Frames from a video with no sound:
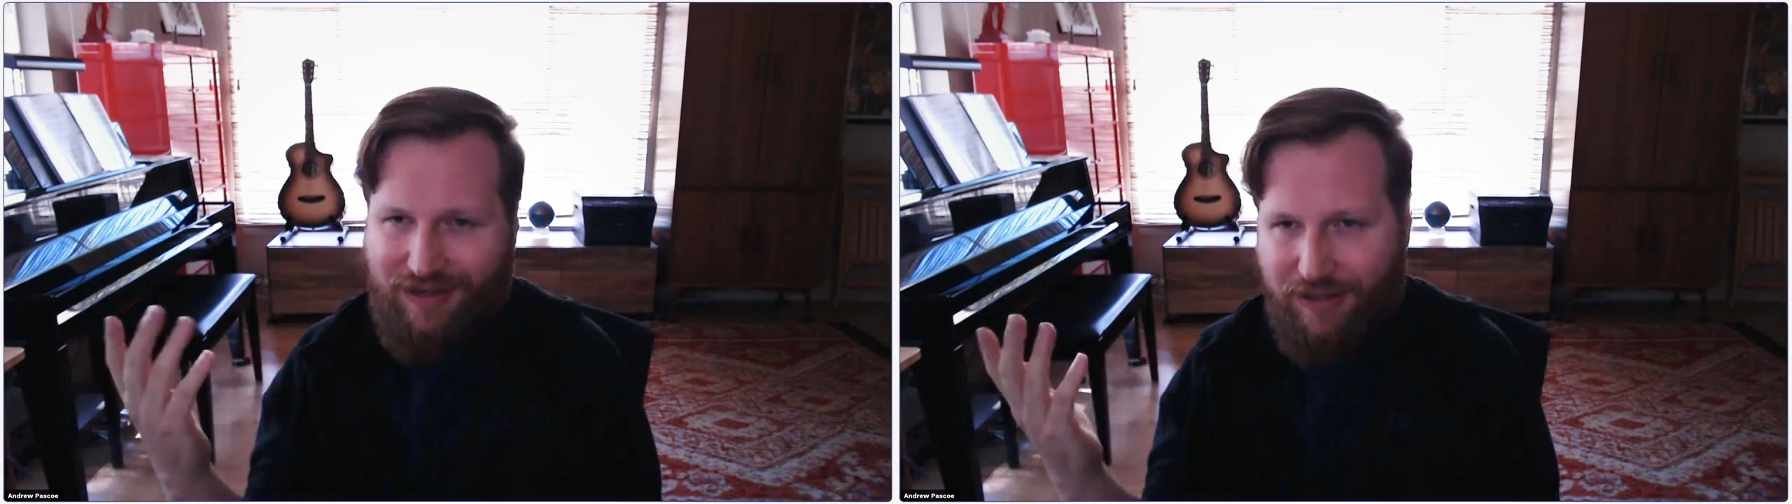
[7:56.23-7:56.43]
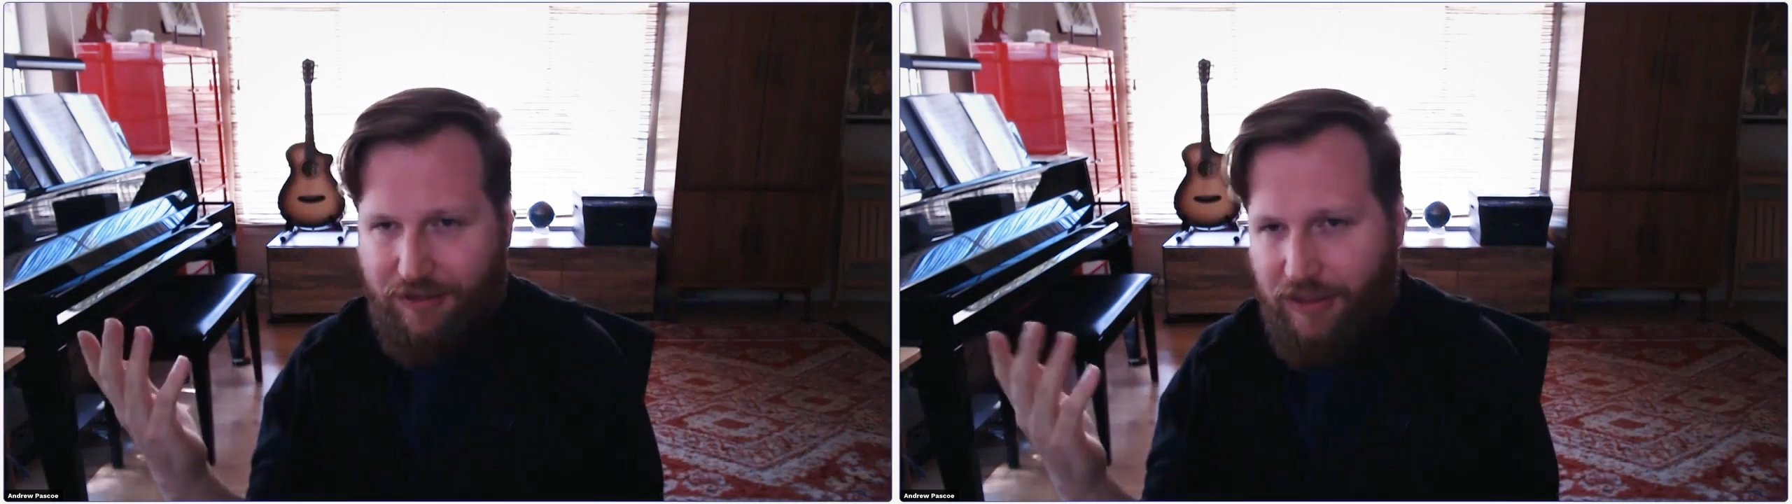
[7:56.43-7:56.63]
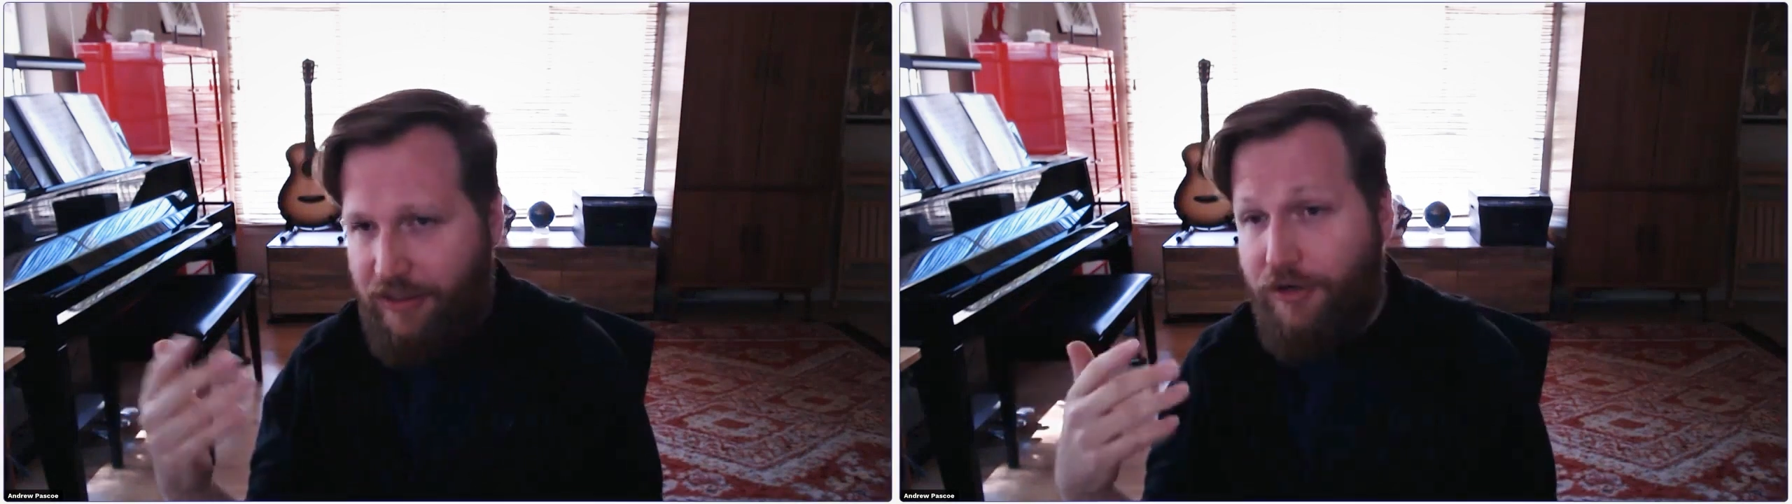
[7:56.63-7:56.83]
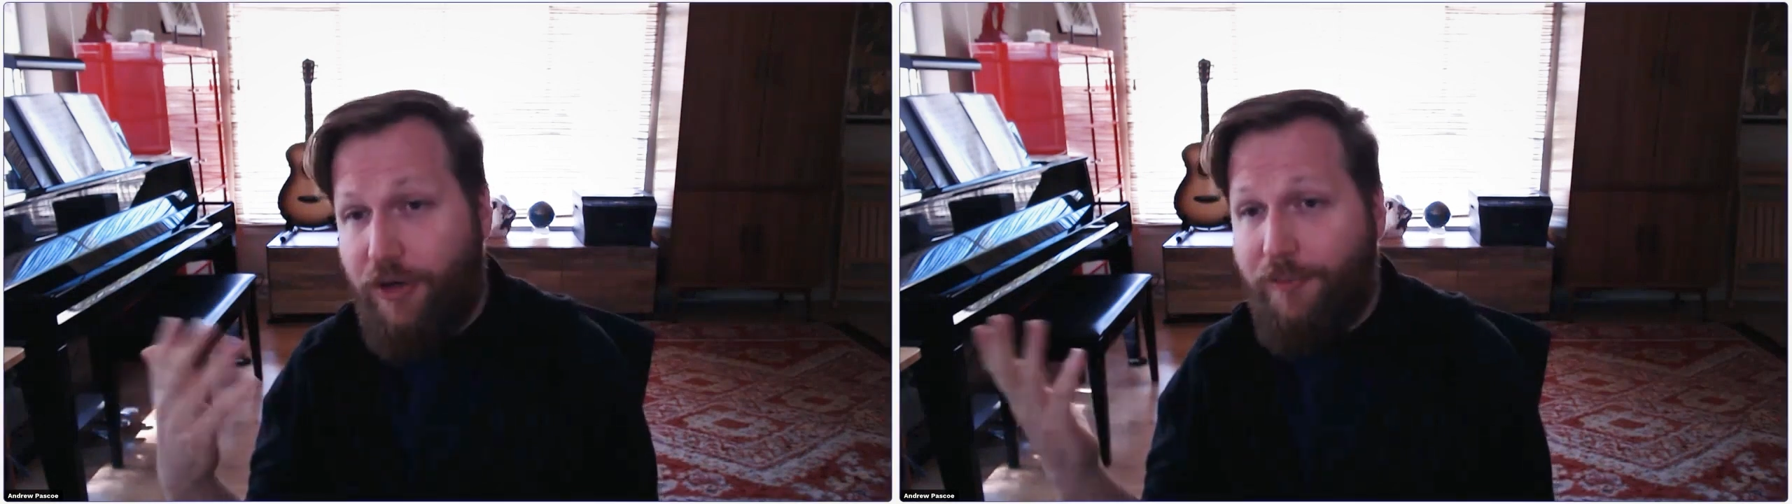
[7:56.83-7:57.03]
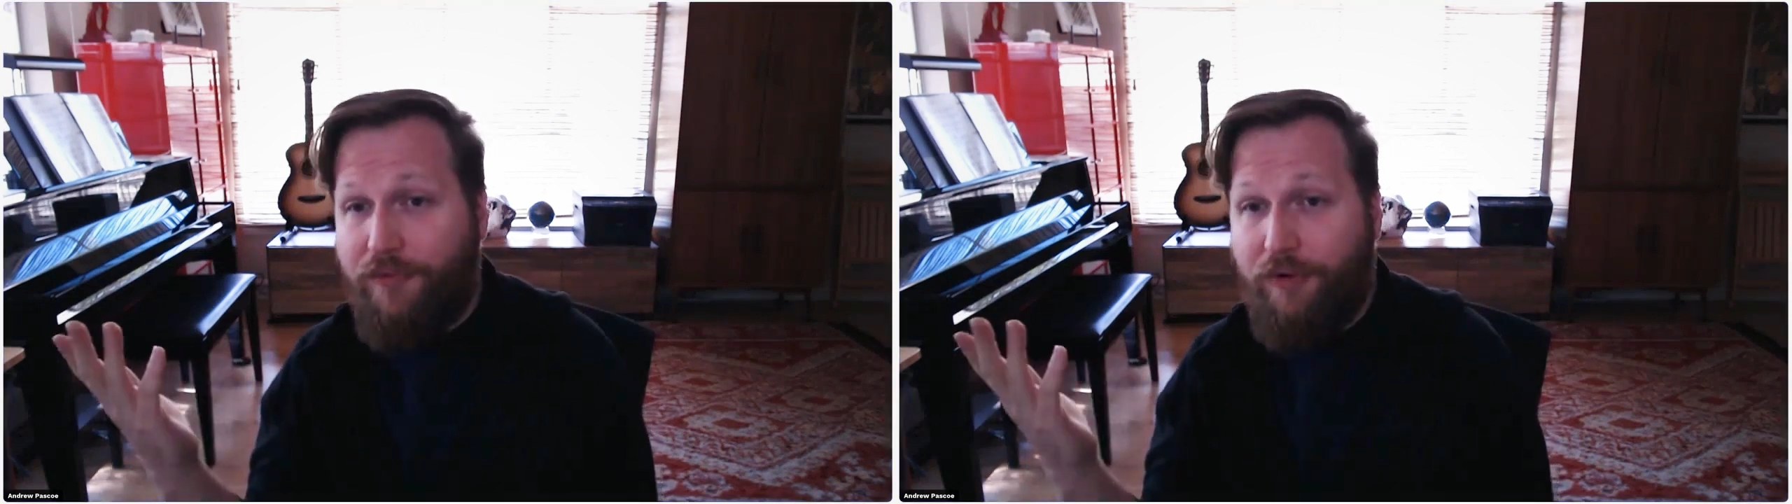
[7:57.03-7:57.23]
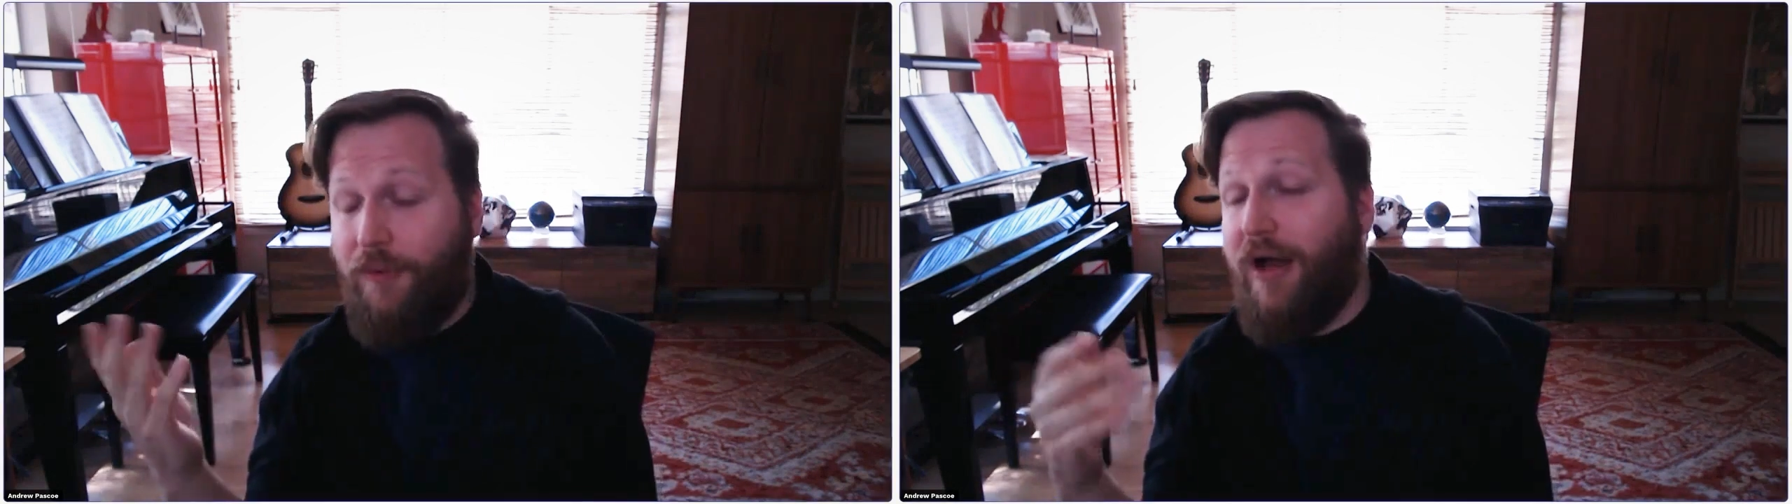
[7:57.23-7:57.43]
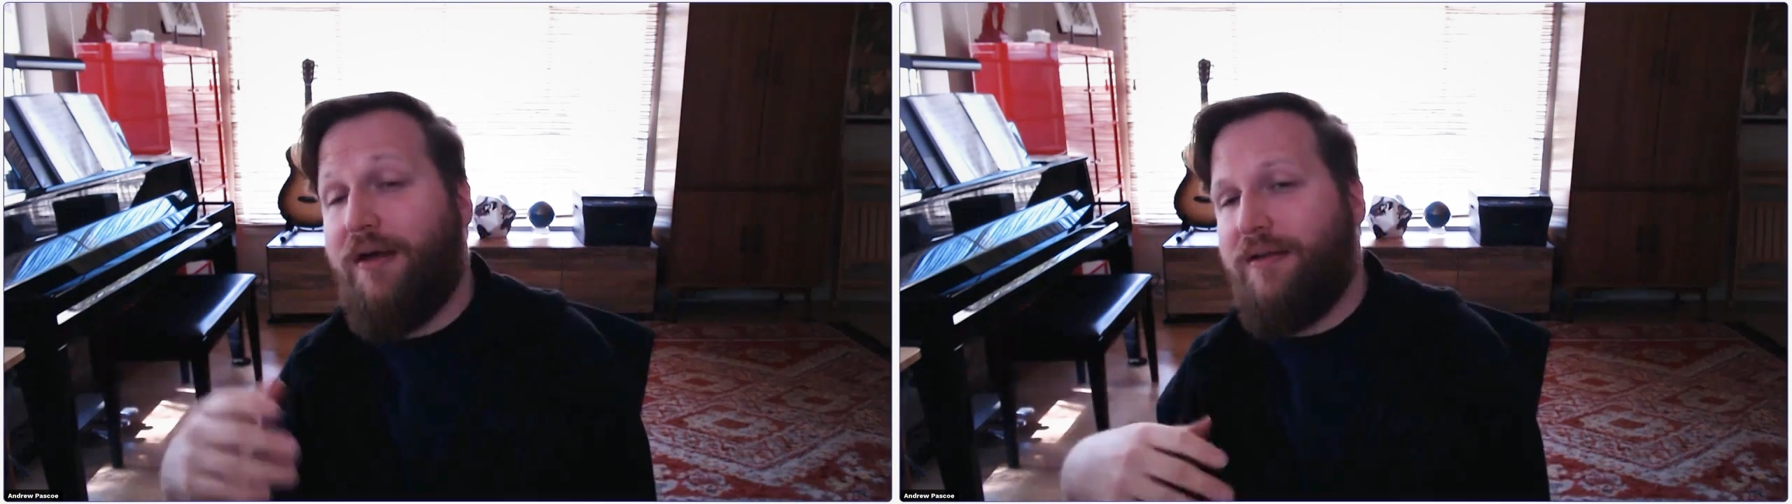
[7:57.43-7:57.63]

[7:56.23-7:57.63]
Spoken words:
in Europe for a while.